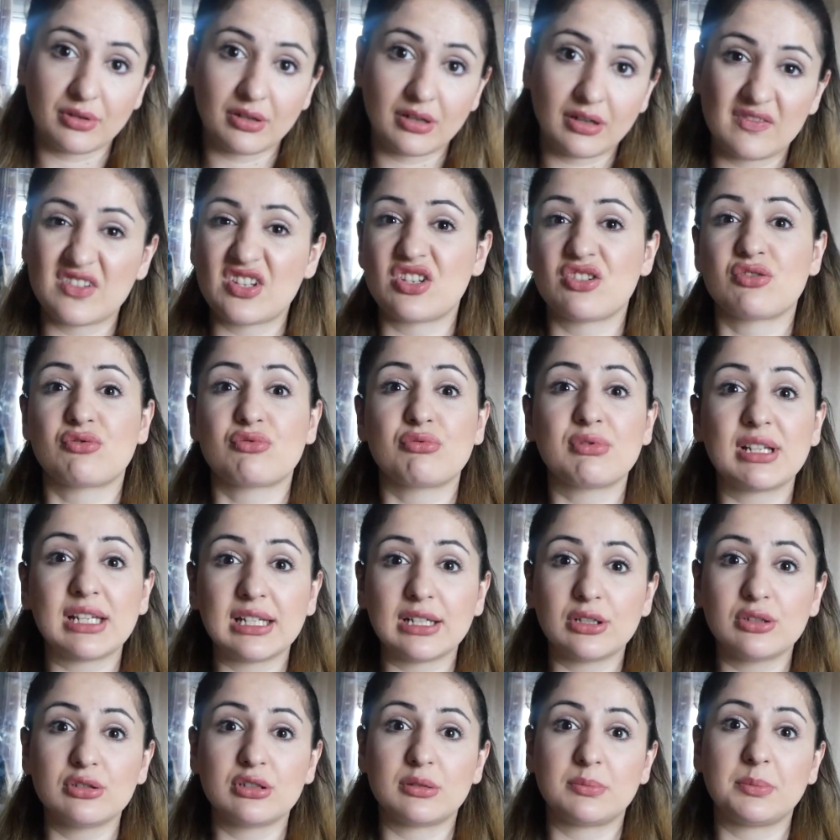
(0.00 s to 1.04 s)
which is really
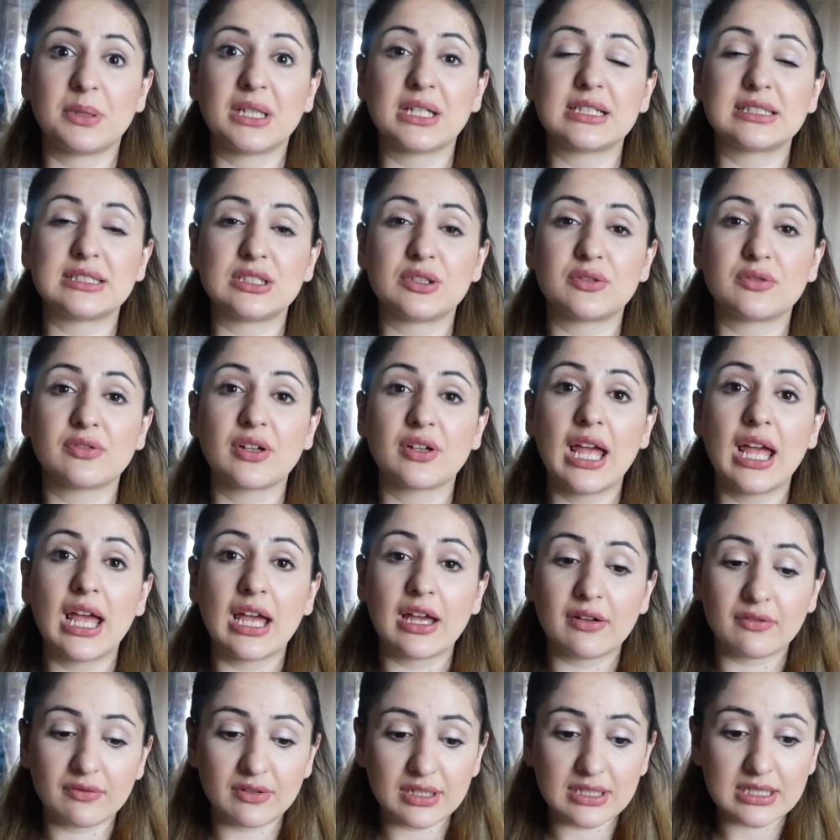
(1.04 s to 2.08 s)
good because
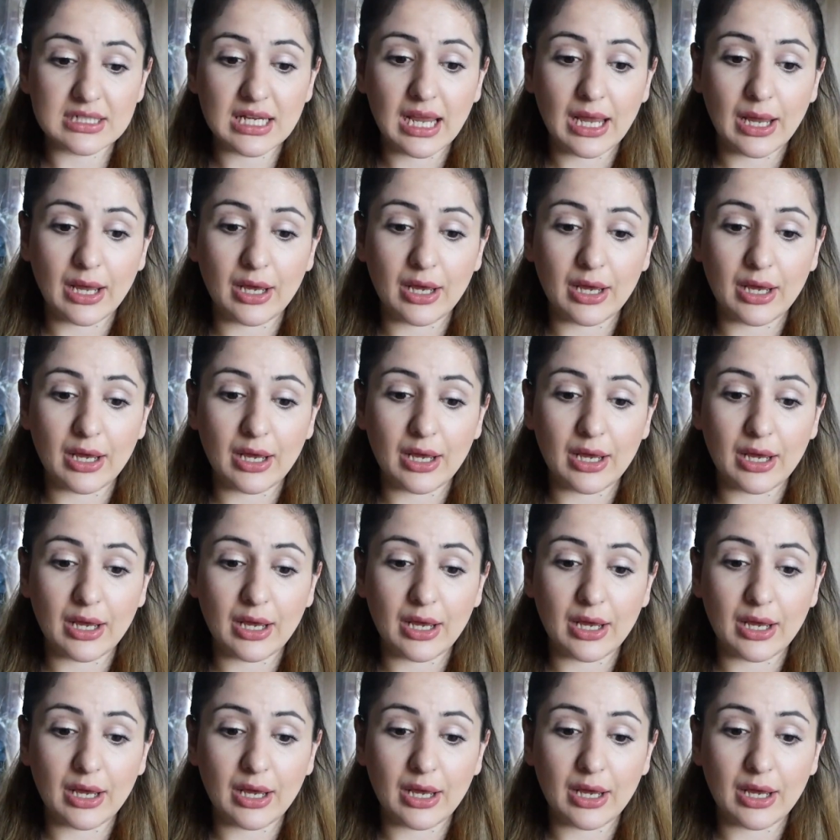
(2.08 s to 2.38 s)
with